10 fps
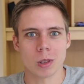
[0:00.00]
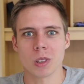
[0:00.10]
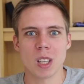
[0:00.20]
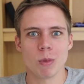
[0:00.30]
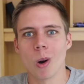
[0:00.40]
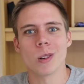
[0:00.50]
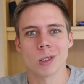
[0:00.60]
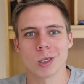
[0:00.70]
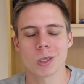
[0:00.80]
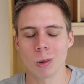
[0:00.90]
to keep going
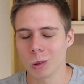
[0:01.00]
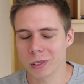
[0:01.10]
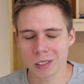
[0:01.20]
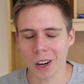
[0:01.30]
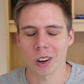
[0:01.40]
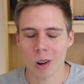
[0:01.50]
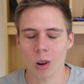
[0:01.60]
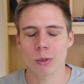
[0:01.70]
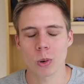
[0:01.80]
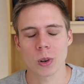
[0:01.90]
to the school. Not at
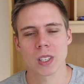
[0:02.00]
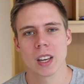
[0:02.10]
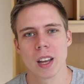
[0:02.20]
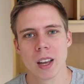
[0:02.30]
all, of course.